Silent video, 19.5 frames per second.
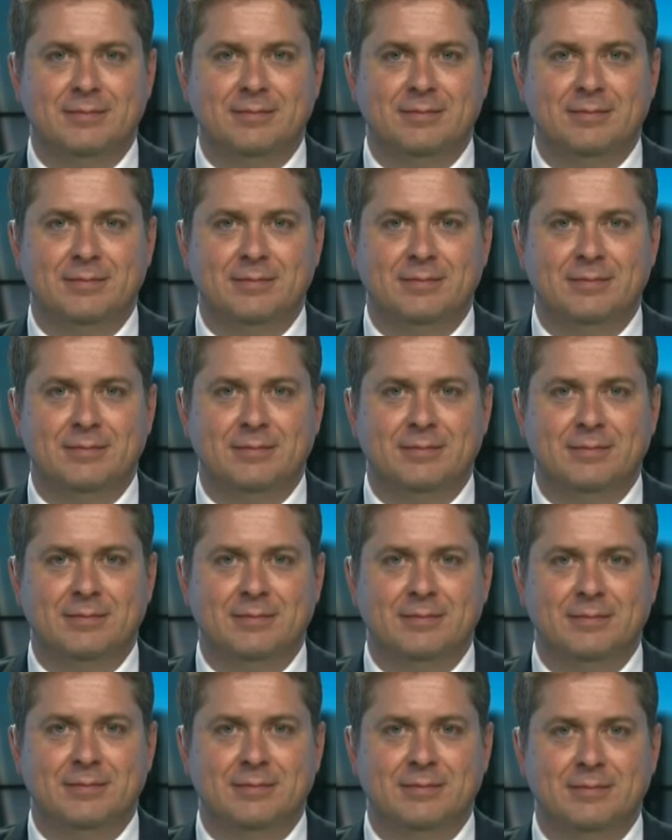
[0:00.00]

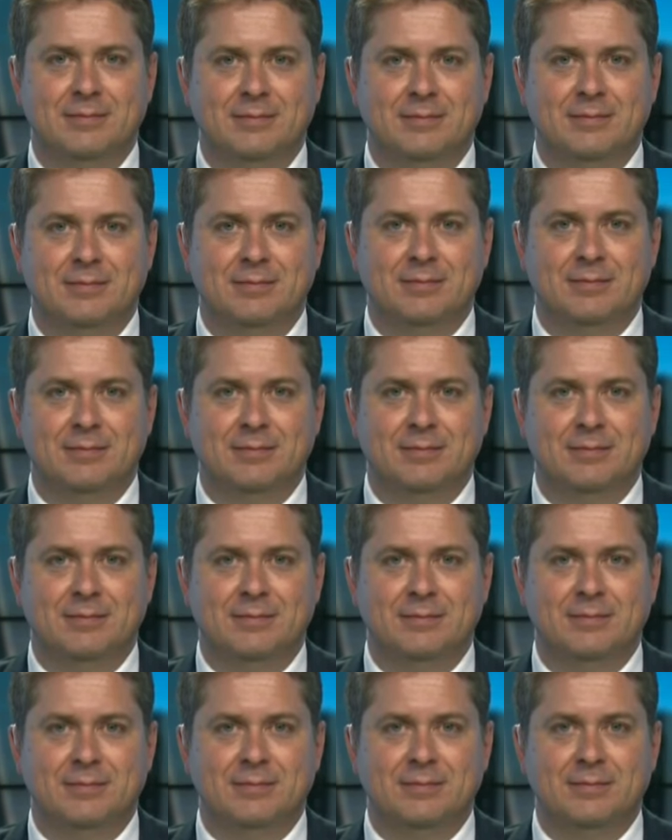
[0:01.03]

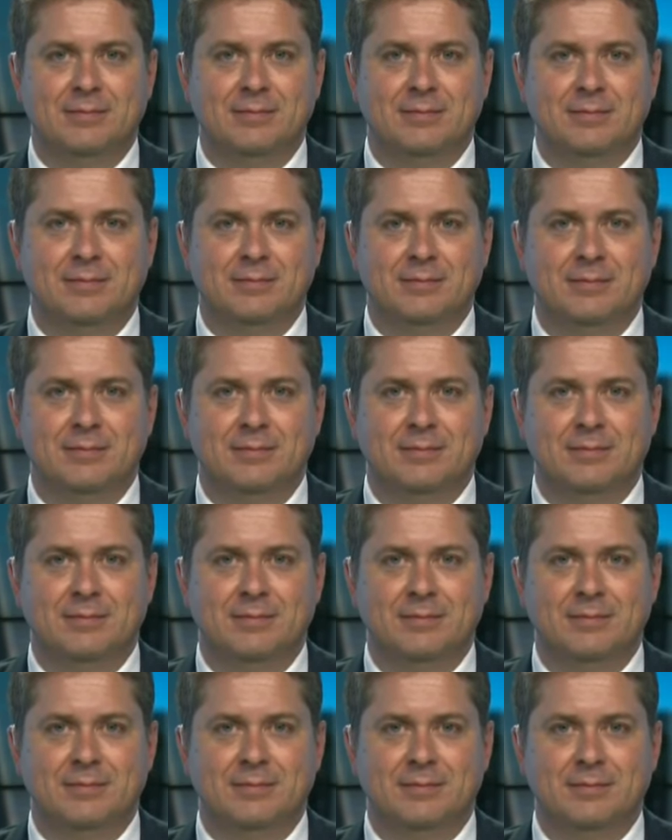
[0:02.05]

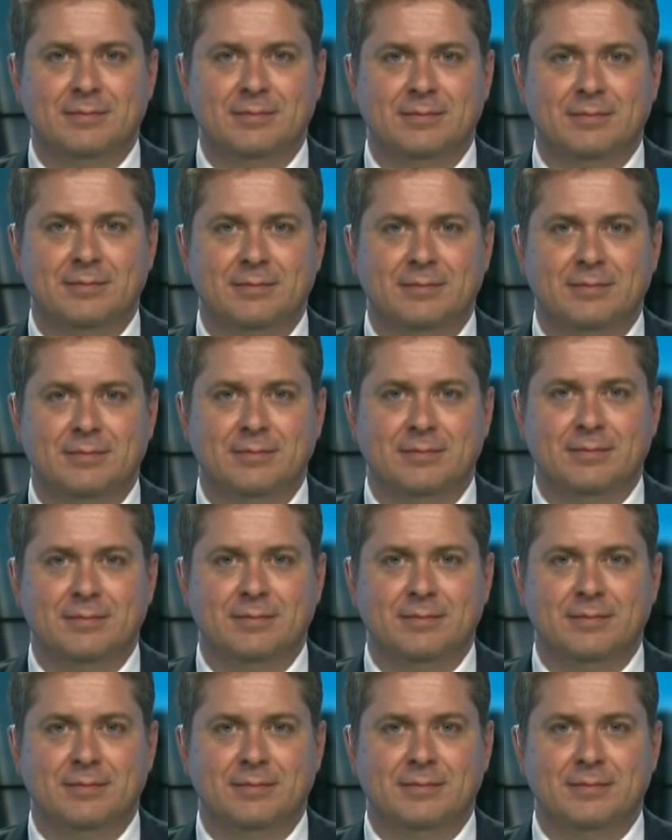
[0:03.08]

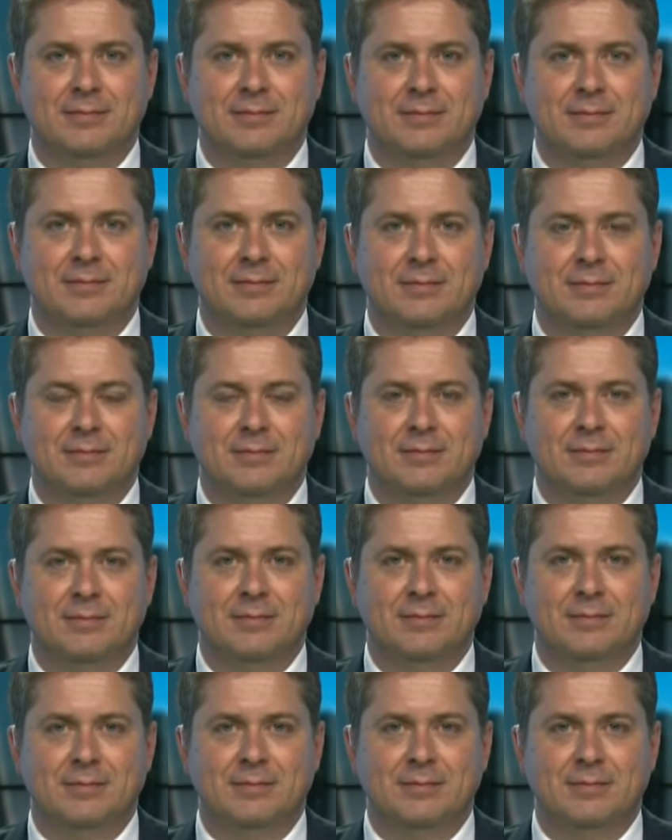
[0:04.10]

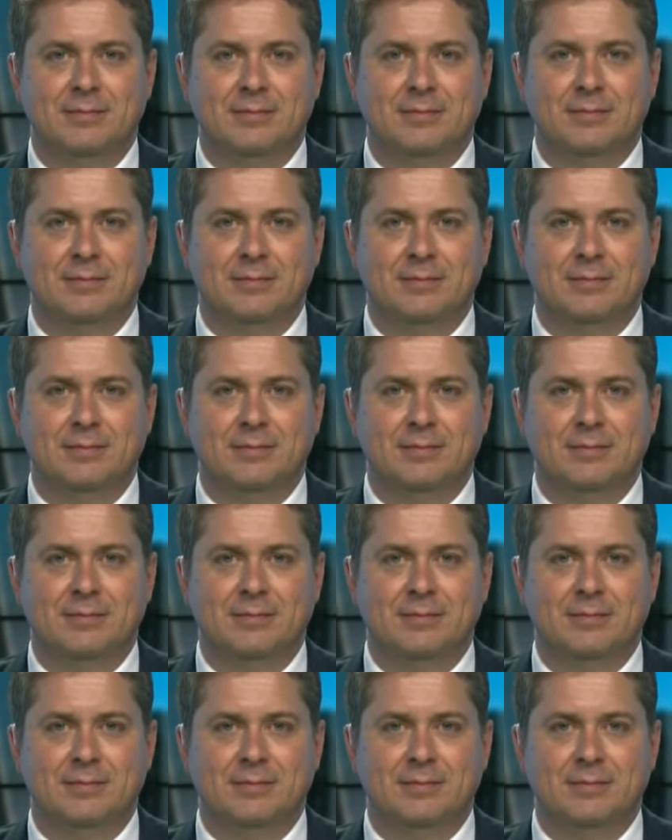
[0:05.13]
(not speaking)